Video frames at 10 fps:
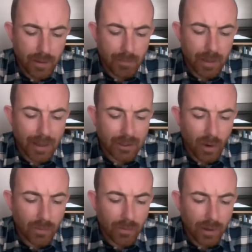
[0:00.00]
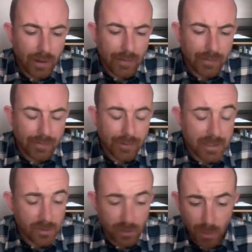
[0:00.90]
had gone. And
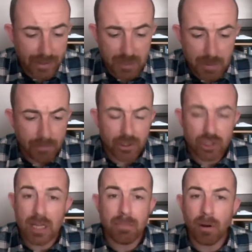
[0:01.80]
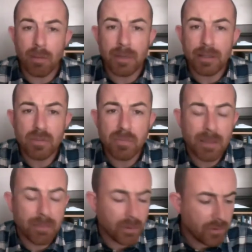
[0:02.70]
this is a common experience shared by millions of
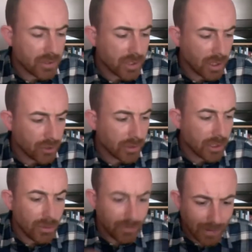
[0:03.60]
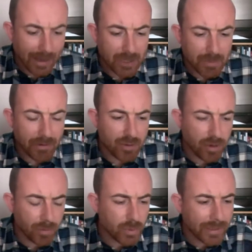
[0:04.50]
people across the country who've
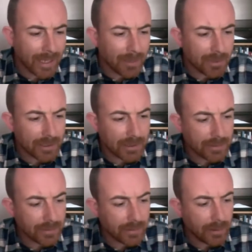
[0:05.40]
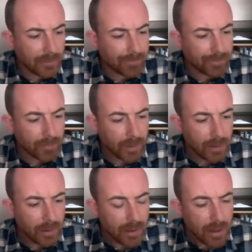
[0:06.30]
experienced problems with gambling. And
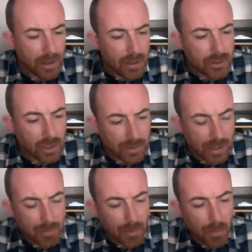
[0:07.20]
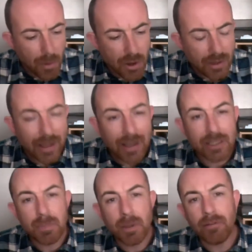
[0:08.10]
so yeah, my early
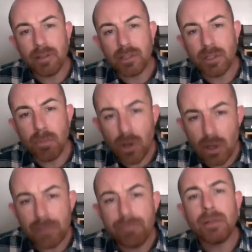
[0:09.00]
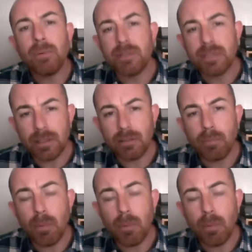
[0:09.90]
experiences, my early frequent